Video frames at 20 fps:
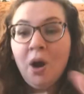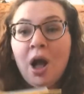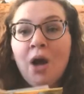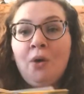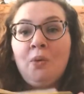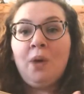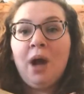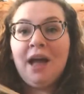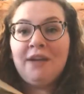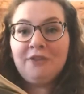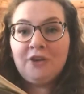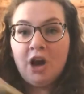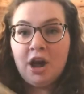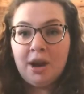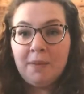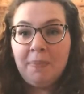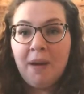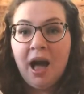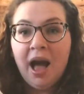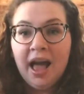Oh, I've got
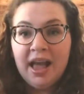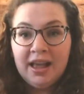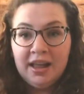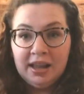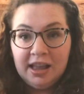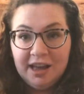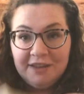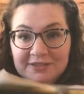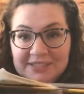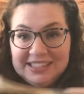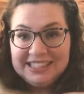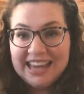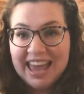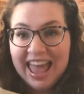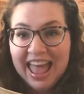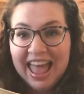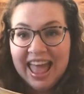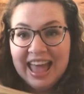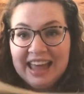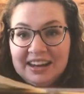a pile of
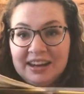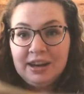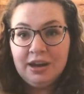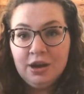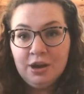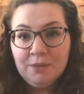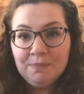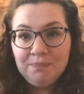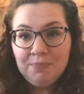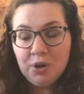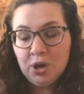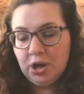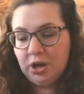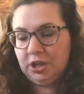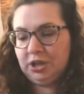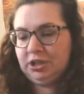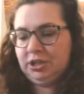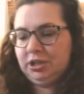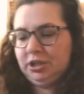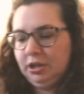10
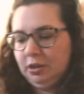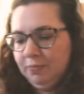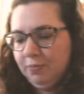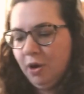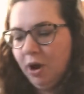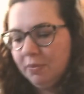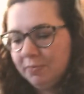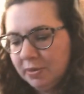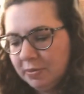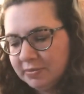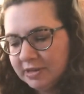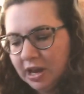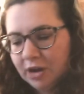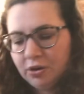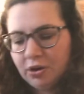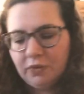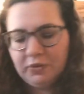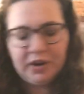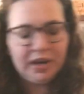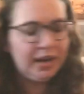books. Pop them down
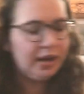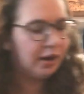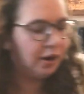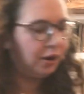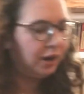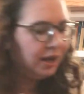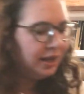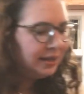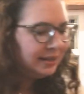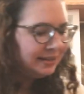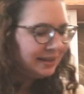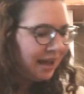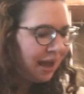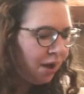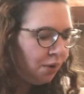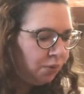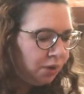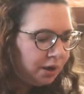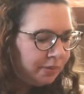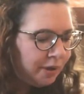over here.
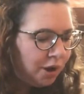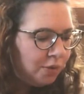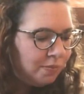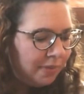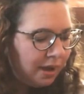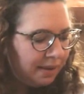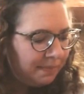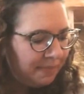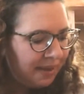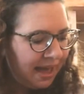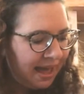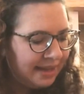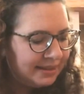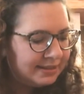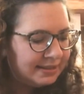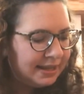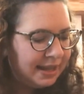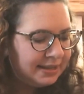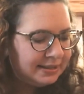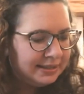Now, what about my
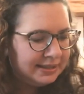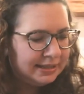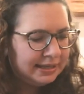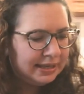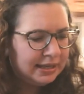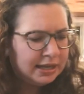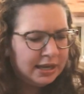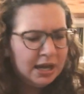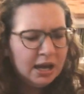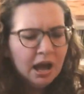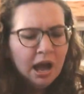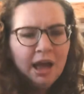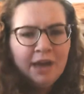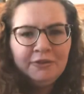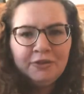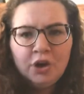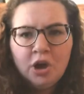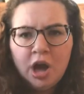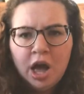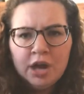pens? Let's see.
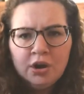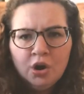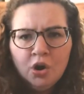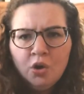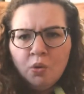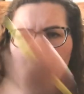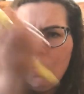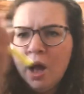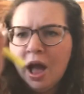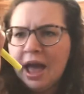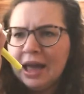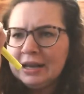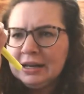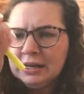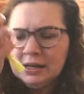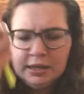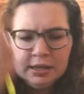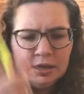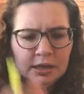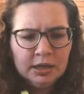I've got one,
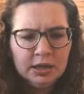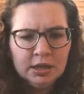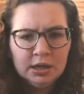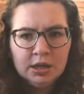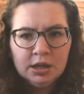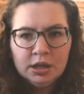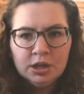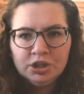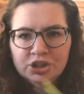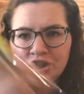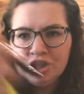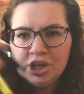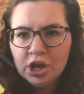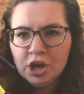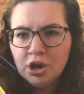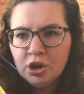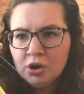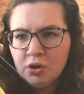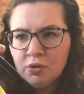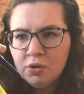
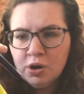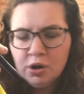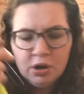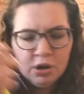two,